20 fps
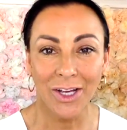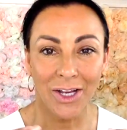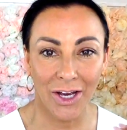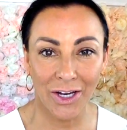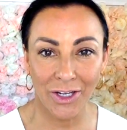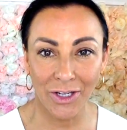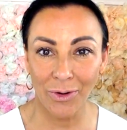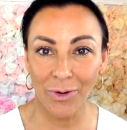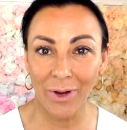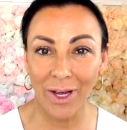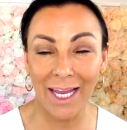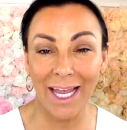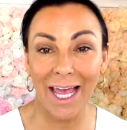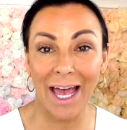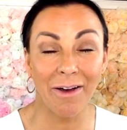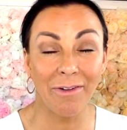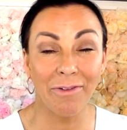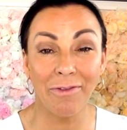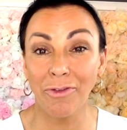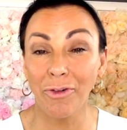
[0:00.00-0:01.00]
and you can
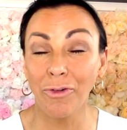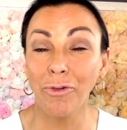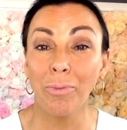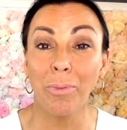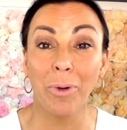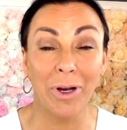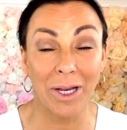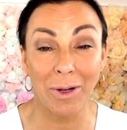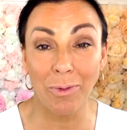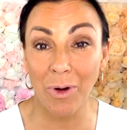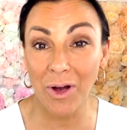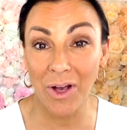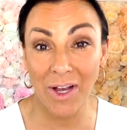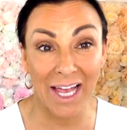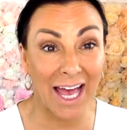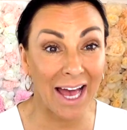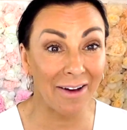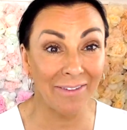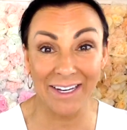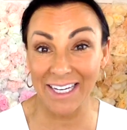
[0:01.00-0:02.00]
get a full body
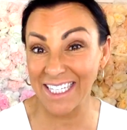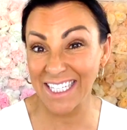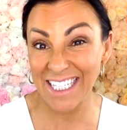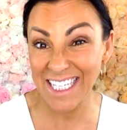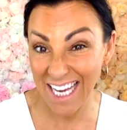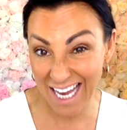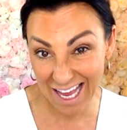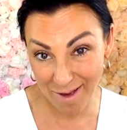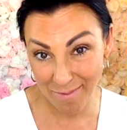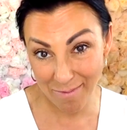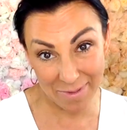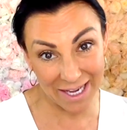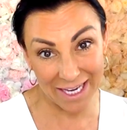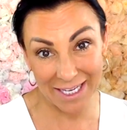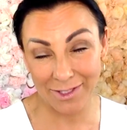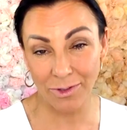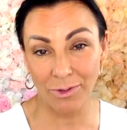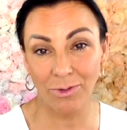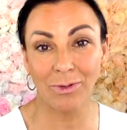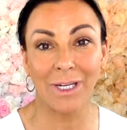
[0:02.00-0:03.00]
workout in 10
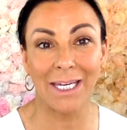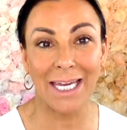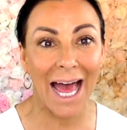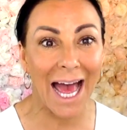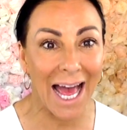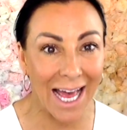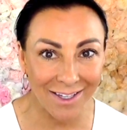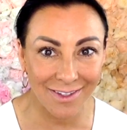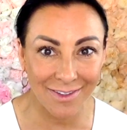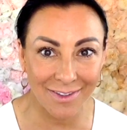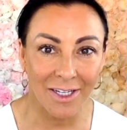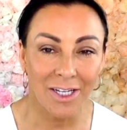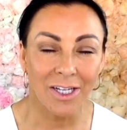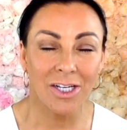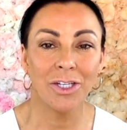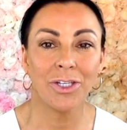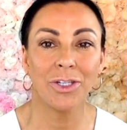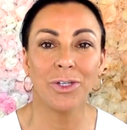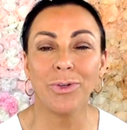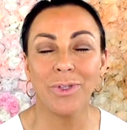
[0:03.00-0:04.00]
minutes or less
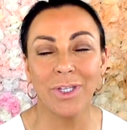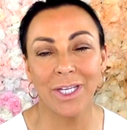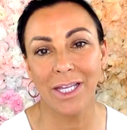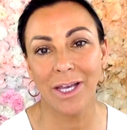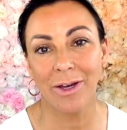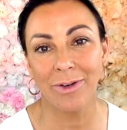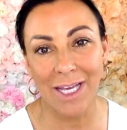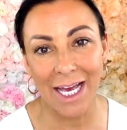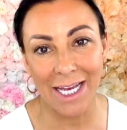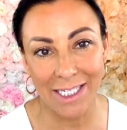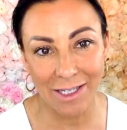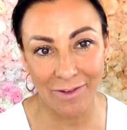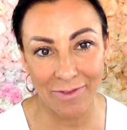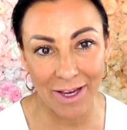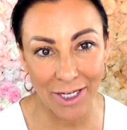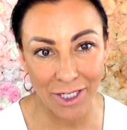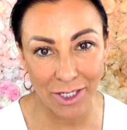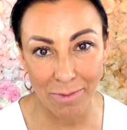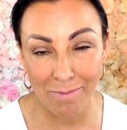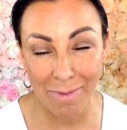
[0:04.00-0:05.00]
using those
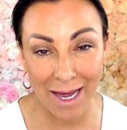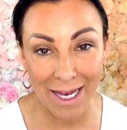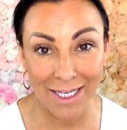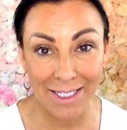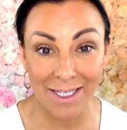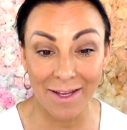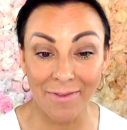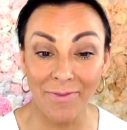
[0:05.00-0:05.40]
activation bands.